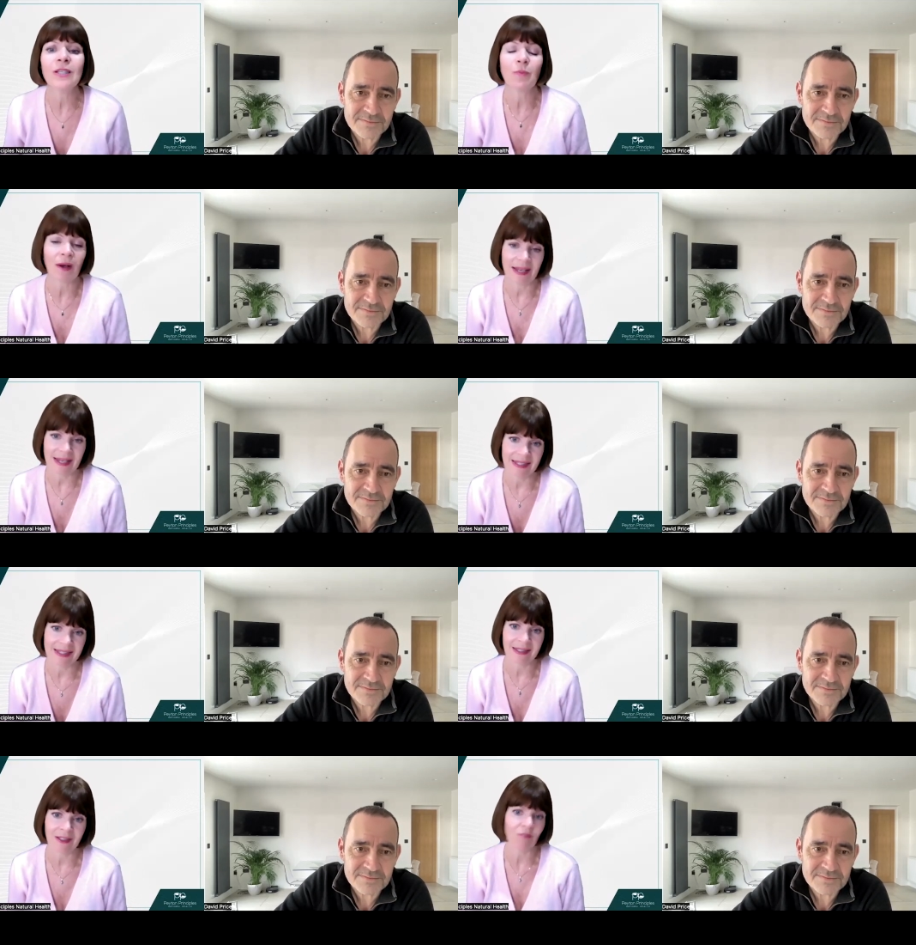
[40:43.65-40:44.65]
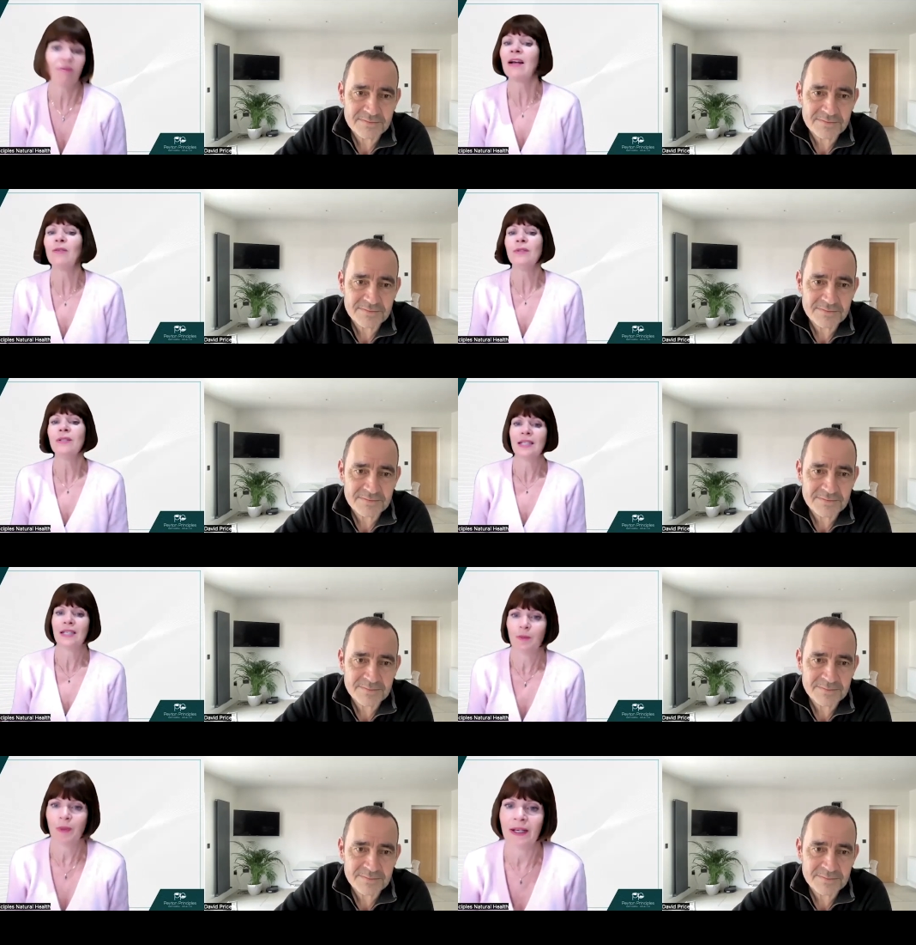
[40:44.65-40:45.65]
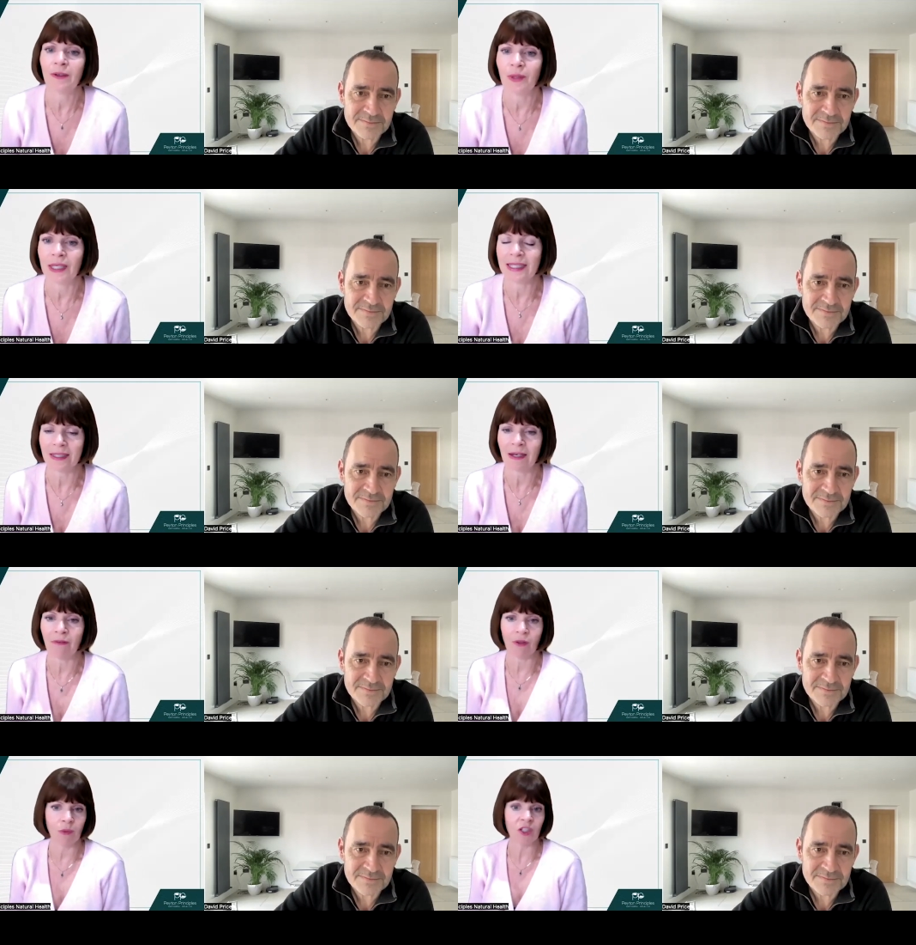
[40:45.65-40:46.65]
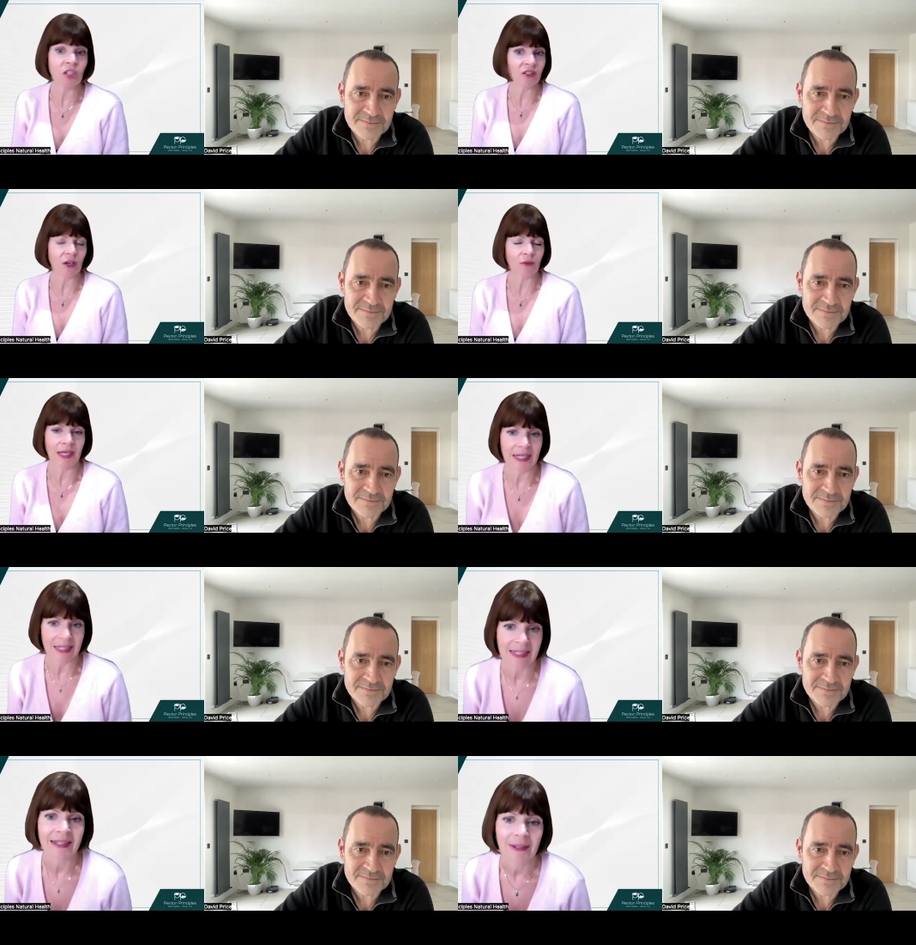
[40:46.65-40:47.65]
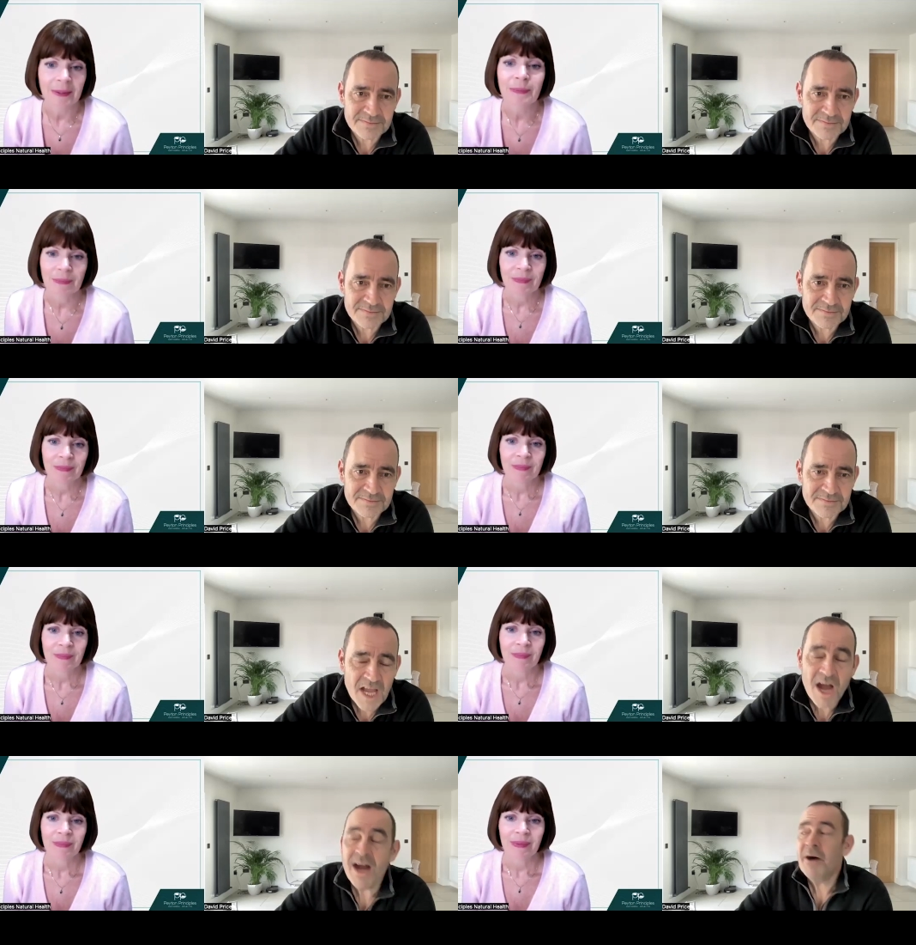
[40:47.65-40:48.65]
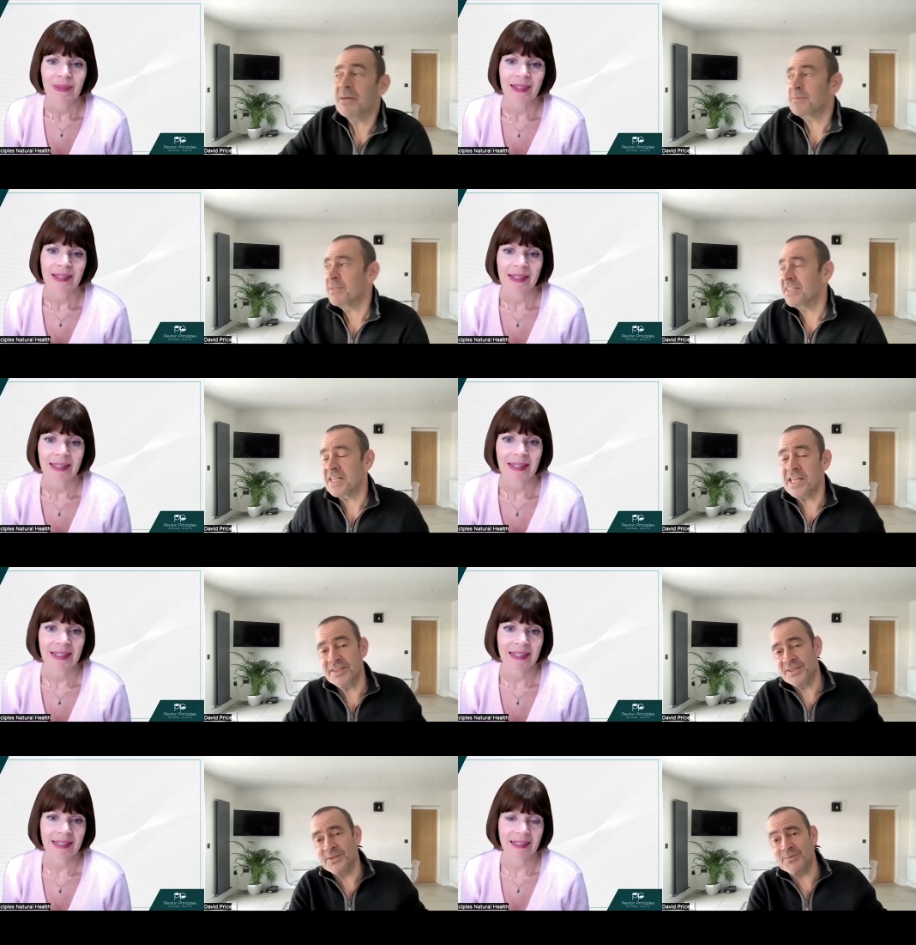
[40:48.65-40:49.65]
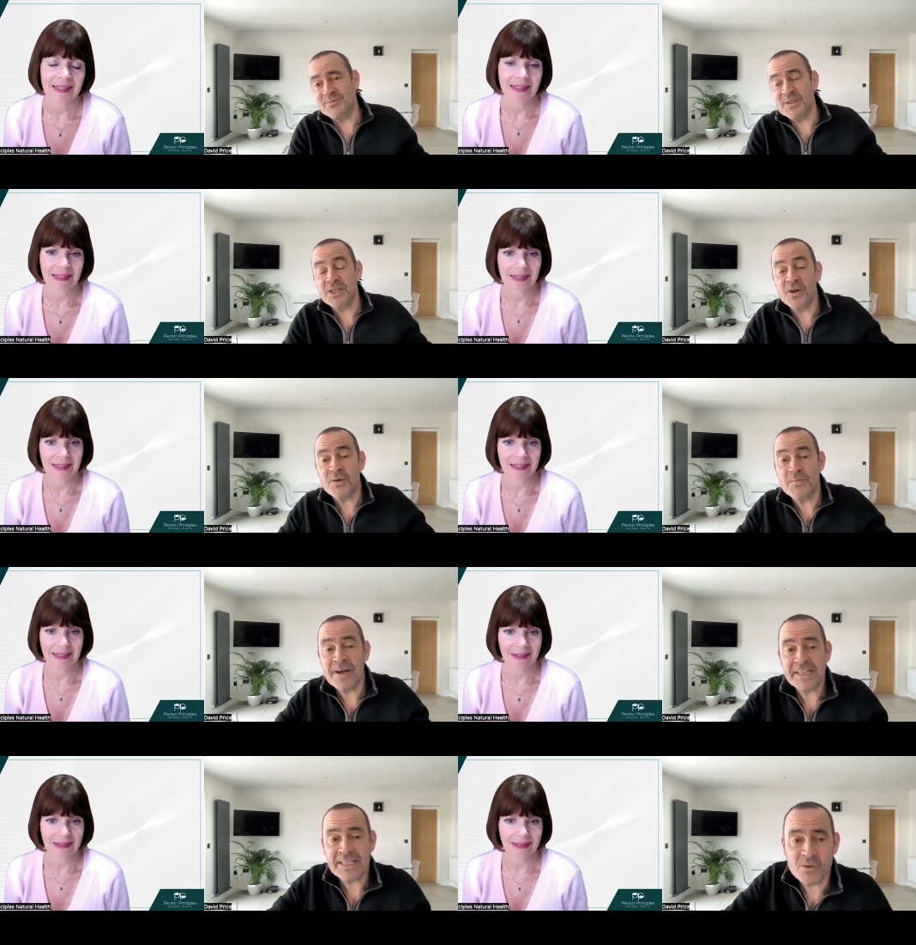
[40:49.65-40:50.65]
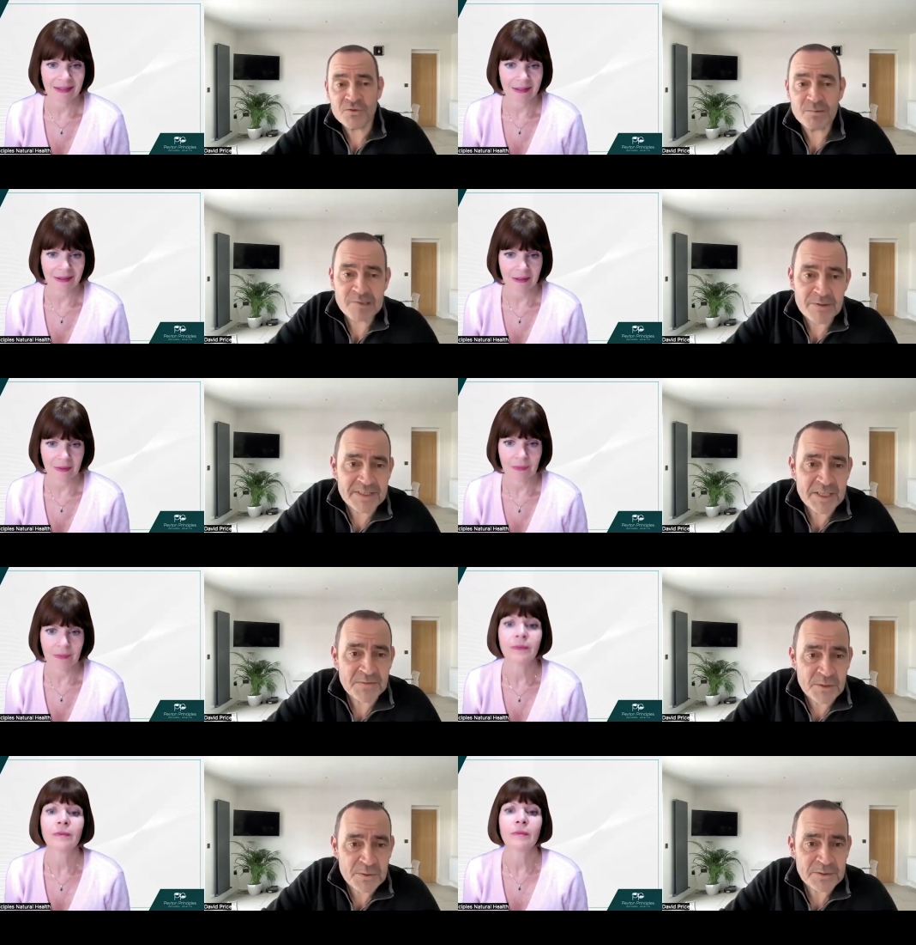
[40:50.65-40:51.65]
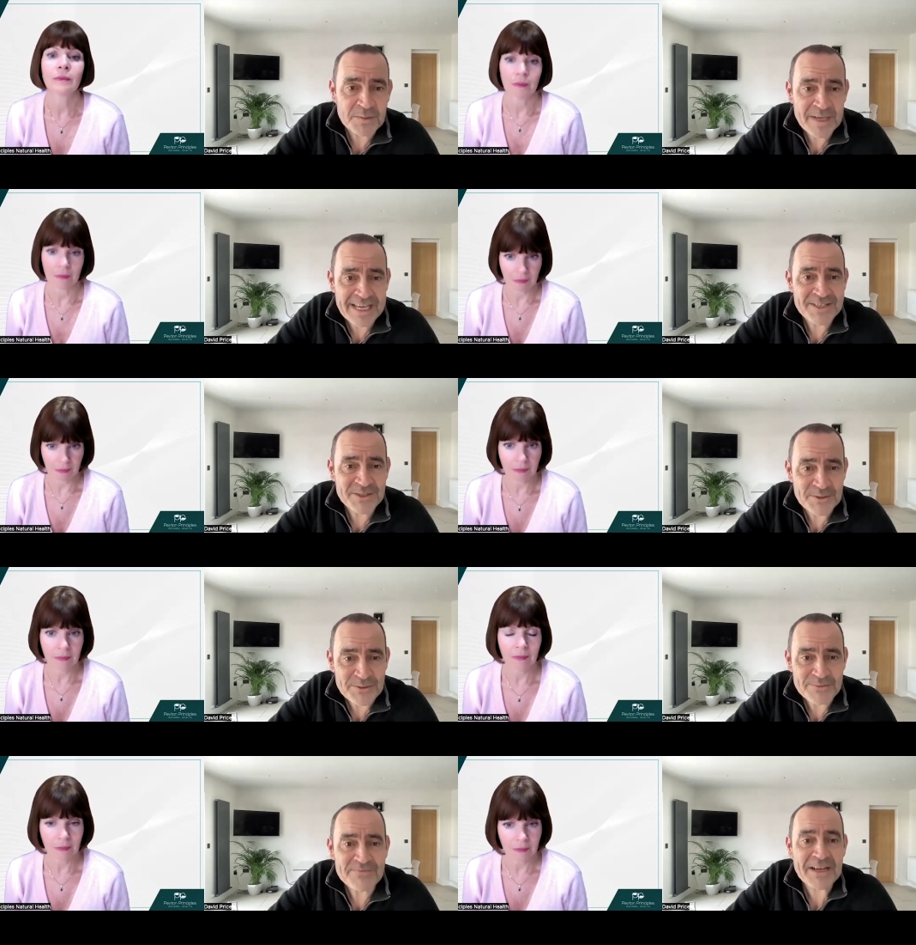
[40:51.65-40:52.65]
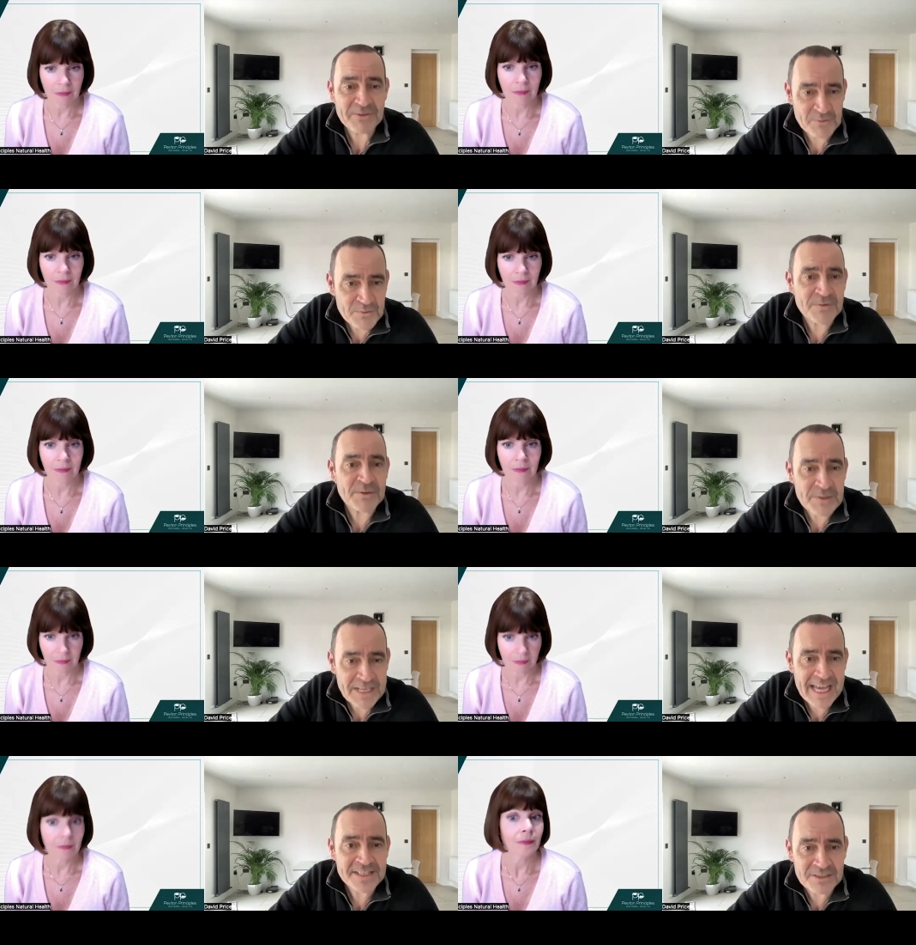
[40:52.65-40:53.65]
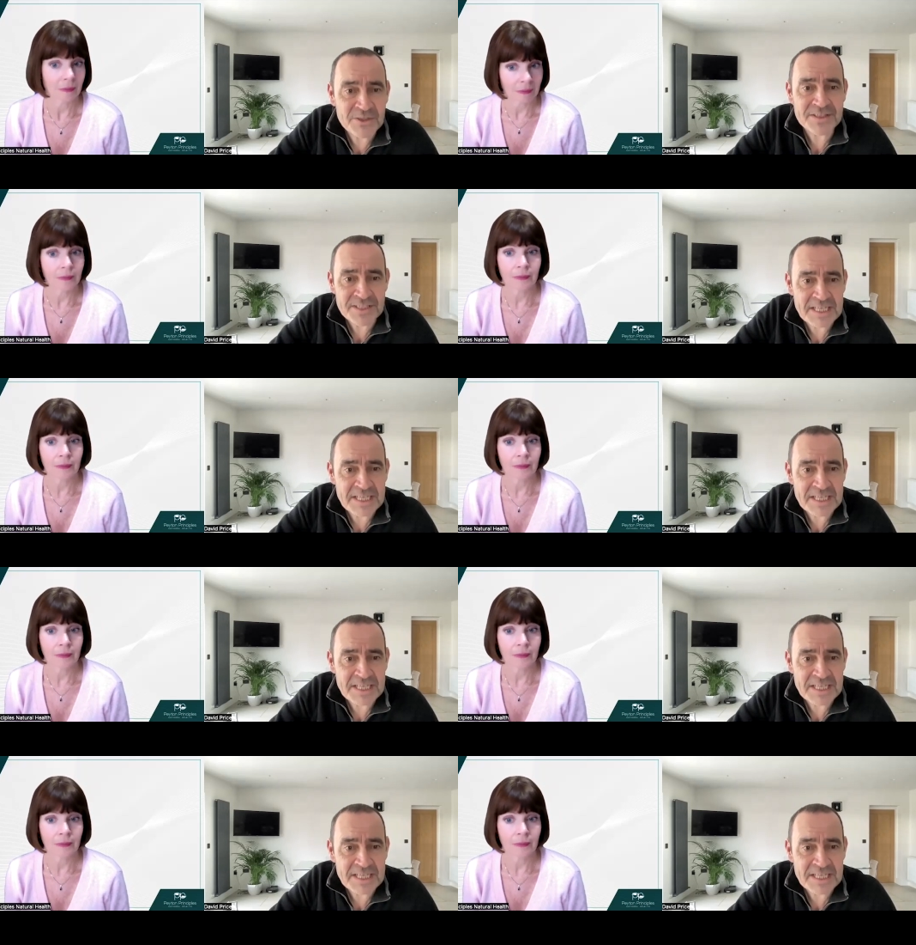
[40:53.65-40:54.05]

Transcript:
Speaker 1: by it, surrounded by all this stuff that we just don't need.
Speaker 2: I suppose that, uh, there's a lot of money in ultra processed food compared to natural food. It hasn't got the